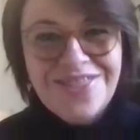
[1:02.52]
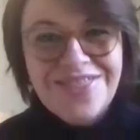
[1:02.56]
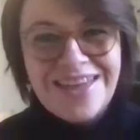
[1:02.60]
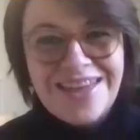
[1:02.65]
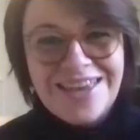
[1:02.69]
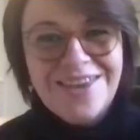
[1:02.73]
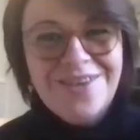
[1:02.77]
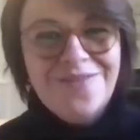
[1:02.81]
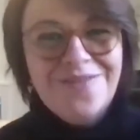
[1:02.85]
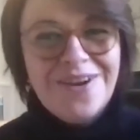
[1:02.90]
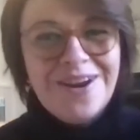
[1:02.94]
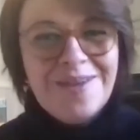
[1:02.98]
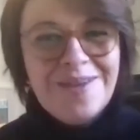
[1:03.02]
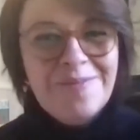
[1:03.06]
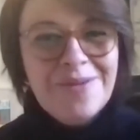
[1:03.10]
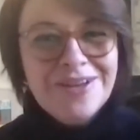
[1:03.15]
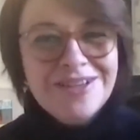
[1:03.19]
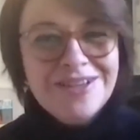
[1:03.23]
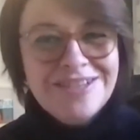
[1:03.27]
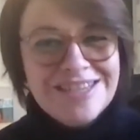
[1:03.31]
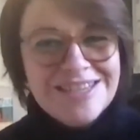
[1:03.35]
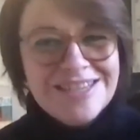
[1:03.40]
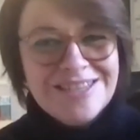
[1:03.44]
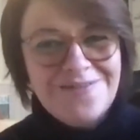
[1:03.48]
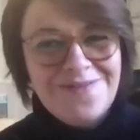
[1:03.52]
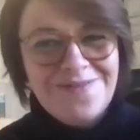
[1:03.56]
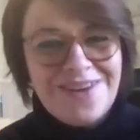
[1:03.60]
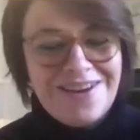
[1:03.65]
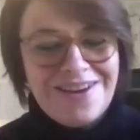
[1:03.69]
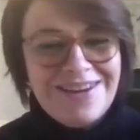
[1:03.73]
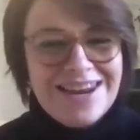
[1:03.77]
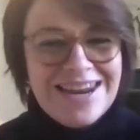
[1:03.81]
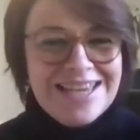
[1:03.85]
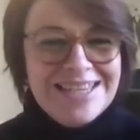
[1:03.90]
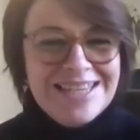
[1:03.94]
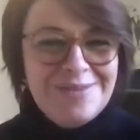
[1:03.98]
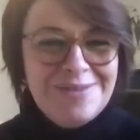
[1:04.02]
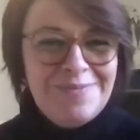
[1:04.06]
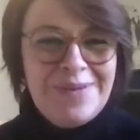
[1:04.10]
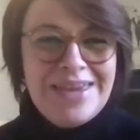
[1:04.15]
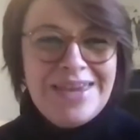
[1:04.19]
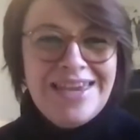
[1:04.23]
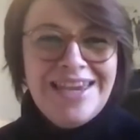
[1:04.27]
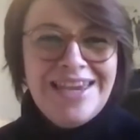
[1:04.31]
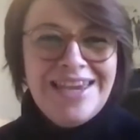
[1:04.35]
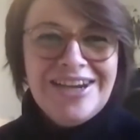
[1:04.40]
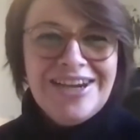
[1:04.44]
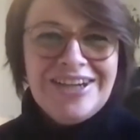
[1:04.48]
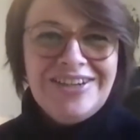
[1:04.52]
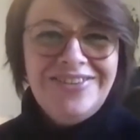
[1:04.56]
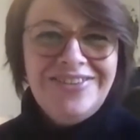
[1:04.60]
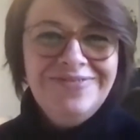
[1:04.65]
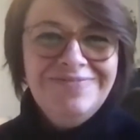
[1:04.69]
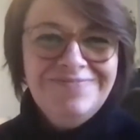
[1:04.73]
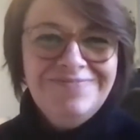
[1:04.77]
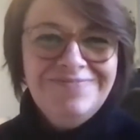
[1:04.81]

Thank you very much. It's very nice to be here.